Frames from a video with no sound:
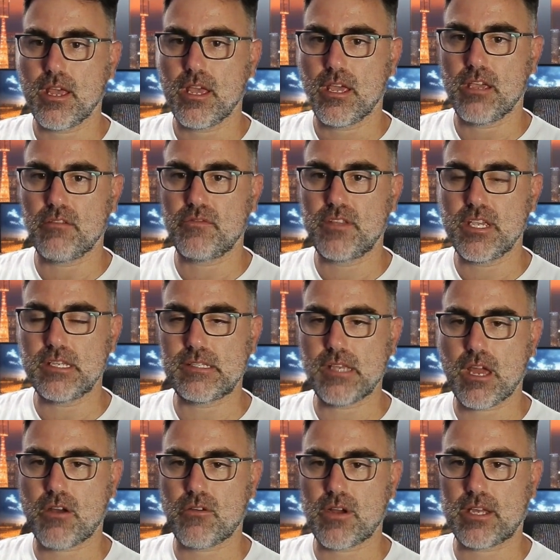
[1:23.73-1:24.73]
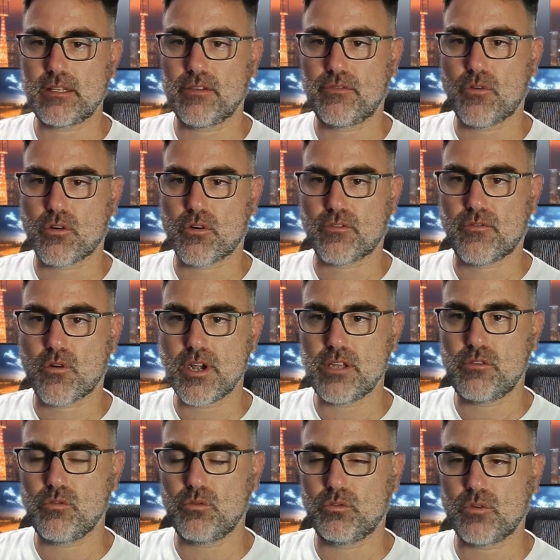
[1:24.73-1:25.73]
If this area, the
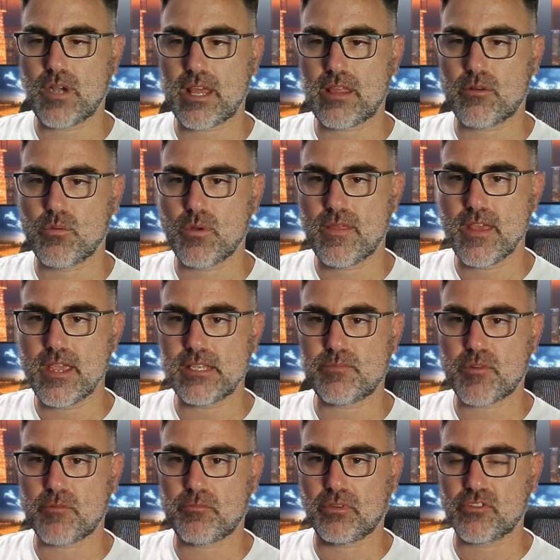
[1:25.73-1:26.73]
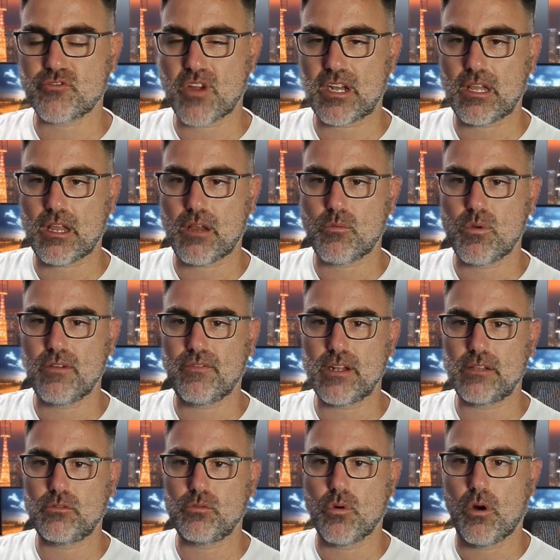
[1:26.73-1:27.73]
442, together with this purple trend line will
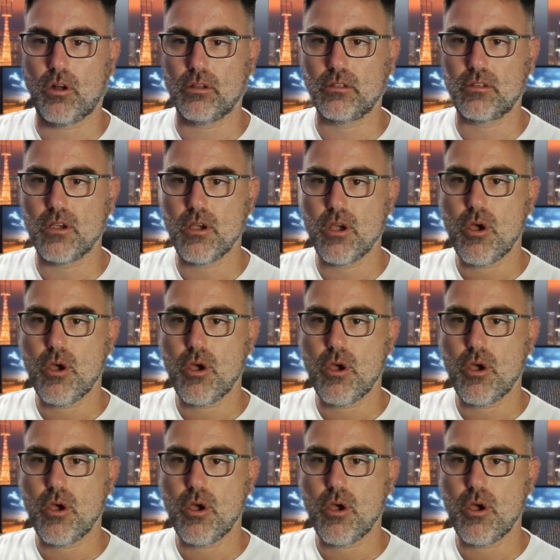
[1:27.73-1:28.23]
fail to hold,